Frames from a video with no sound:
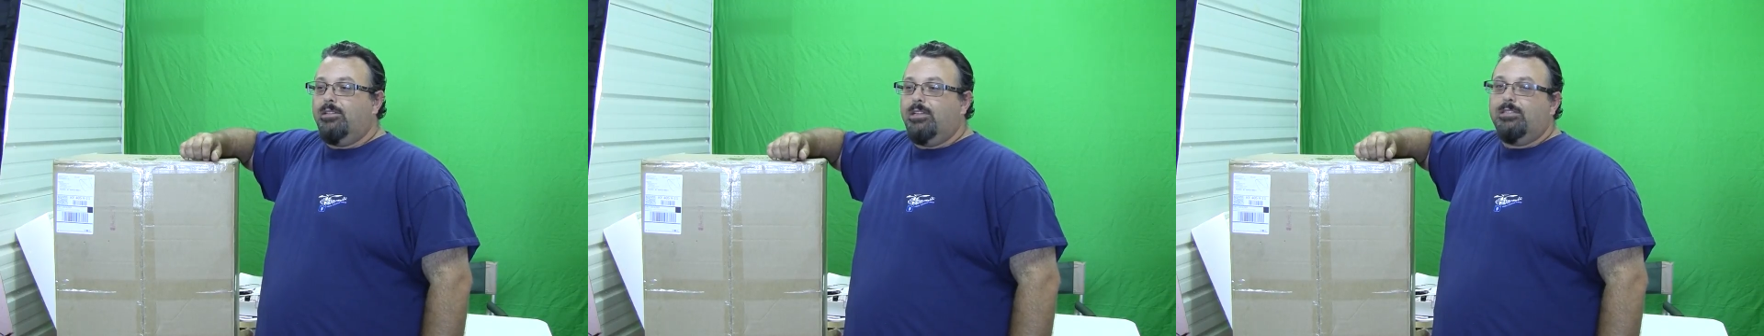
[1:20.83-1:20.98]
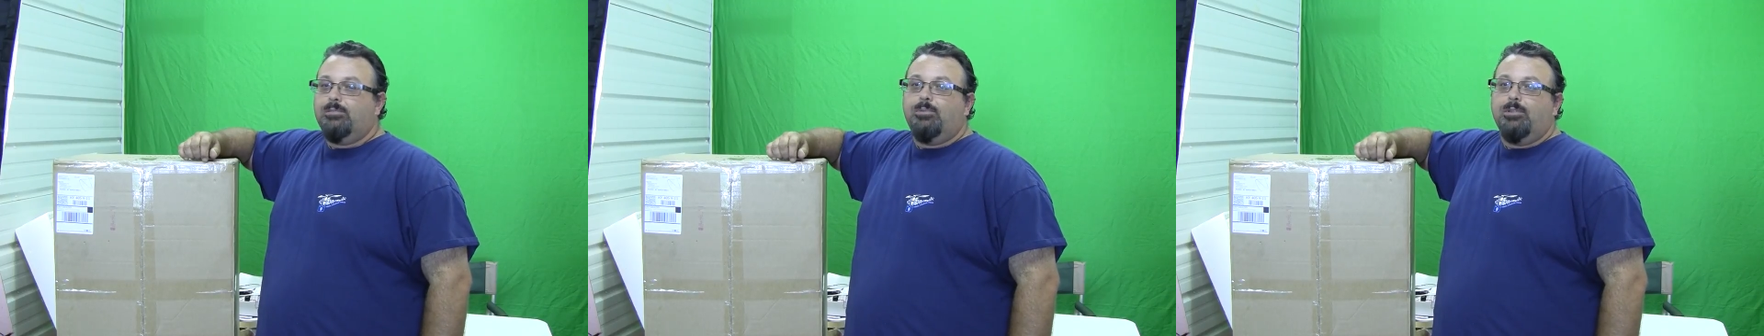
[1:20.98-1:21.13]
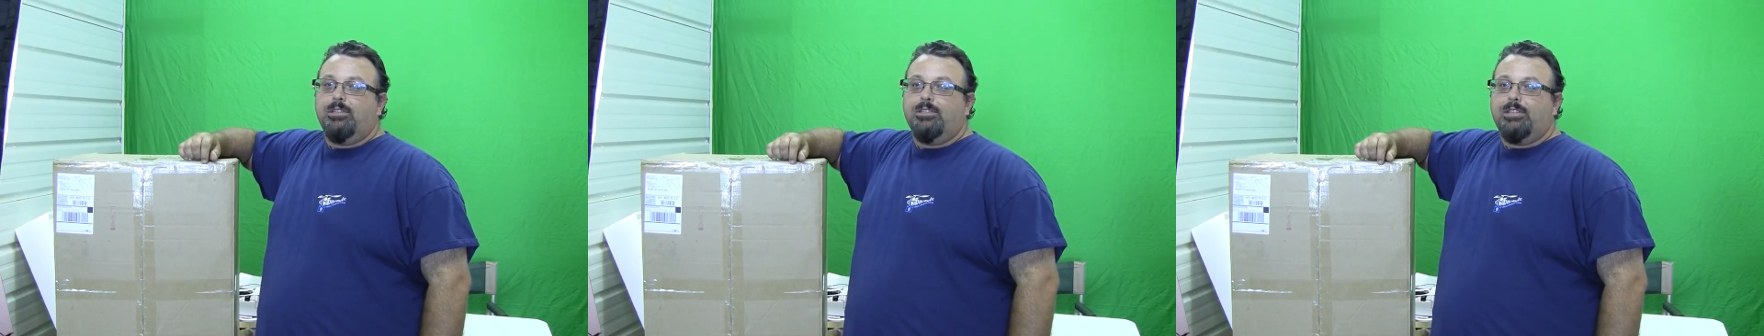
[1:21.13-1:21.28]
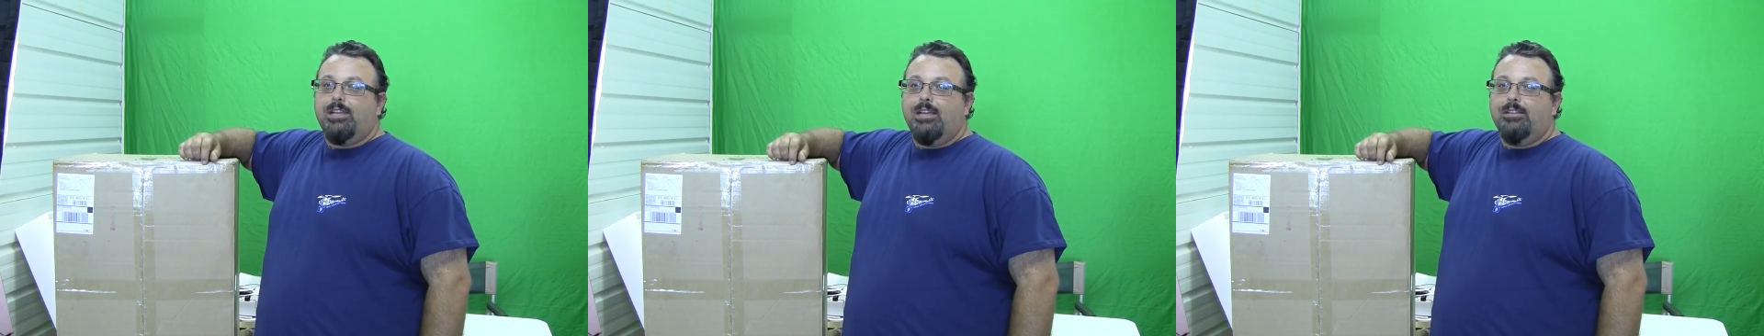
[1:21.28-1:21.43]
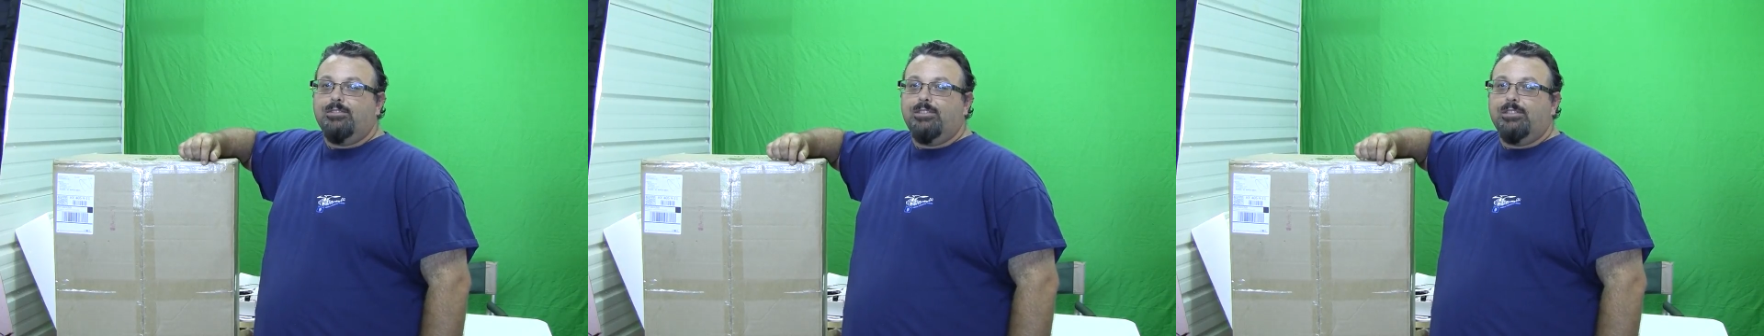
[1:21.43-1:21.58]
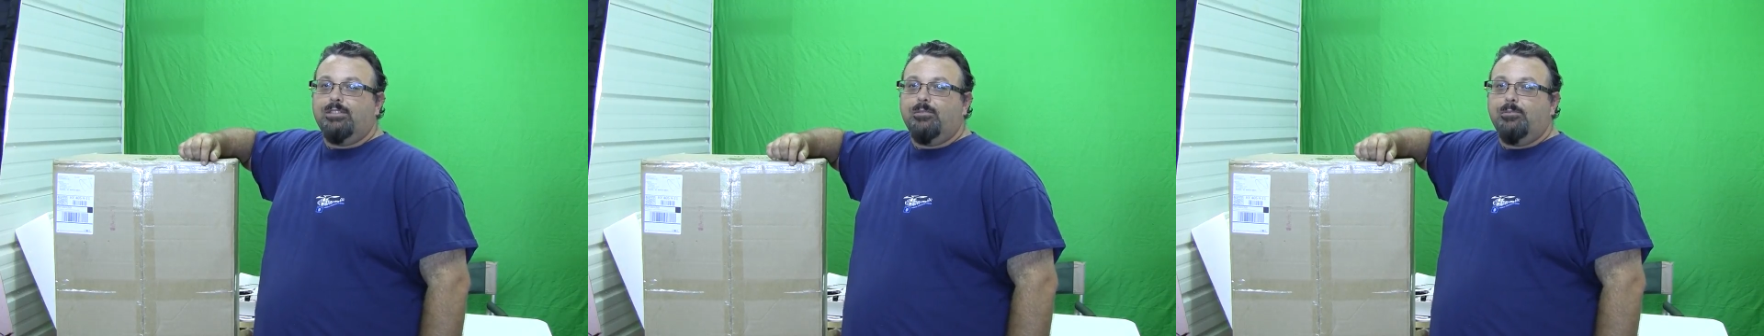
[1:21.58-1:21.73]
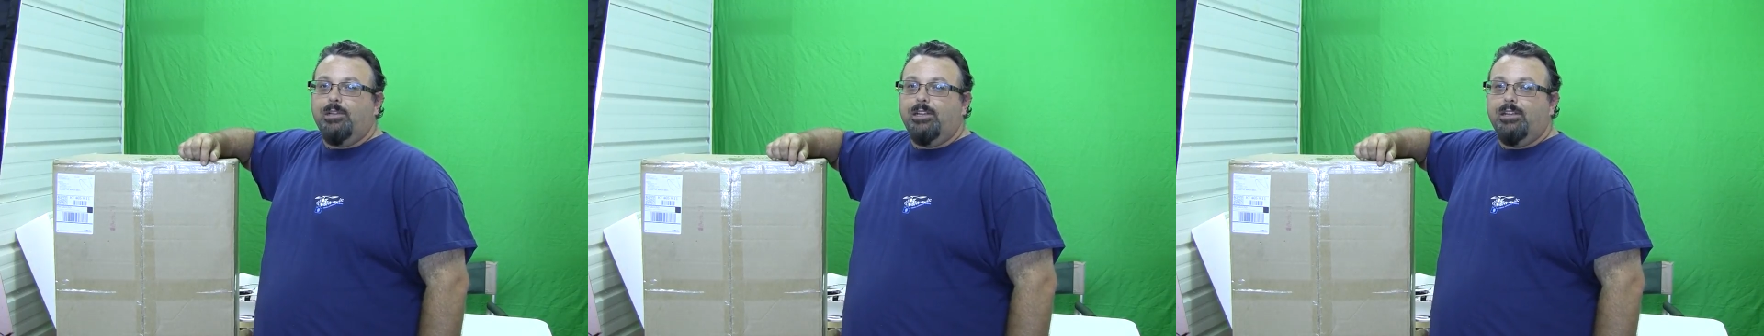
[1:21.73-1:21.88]
let's put the sound
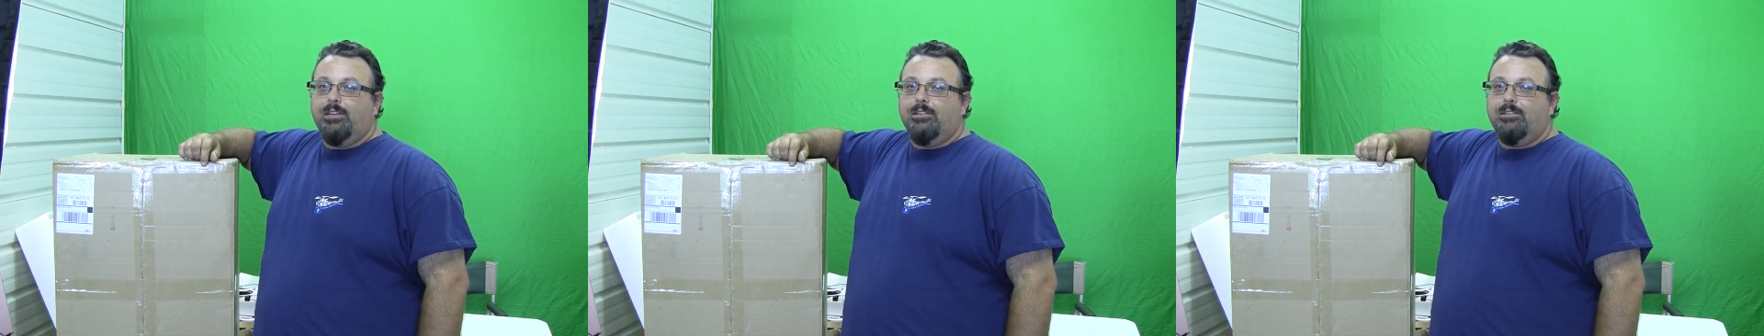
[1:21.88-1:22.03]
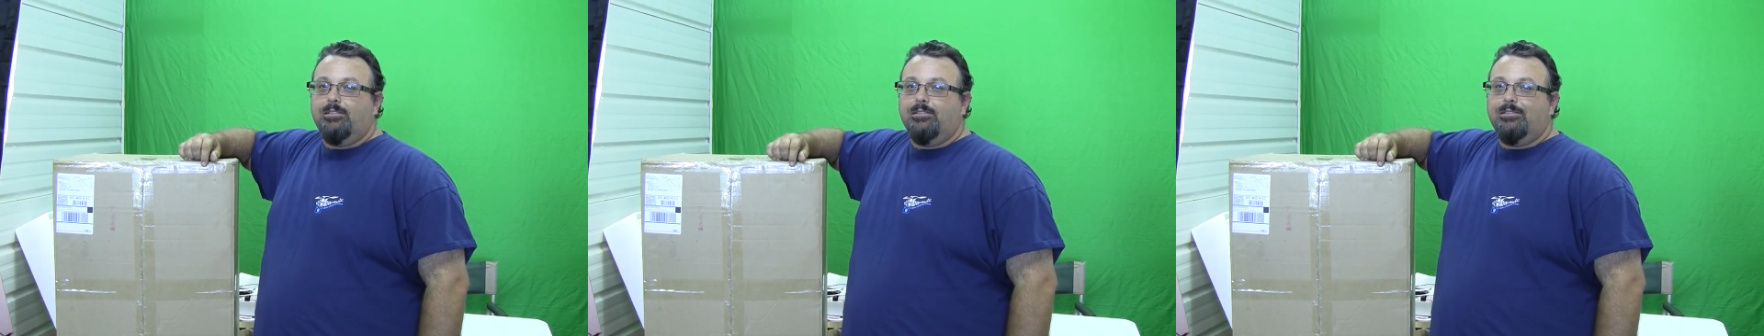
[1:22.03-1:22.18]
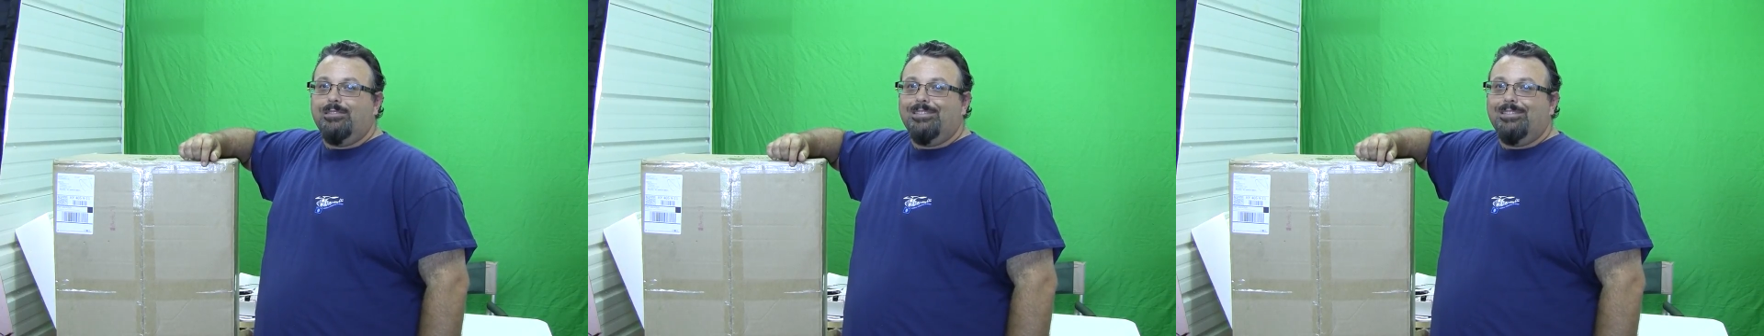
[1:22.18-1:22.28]
system in it.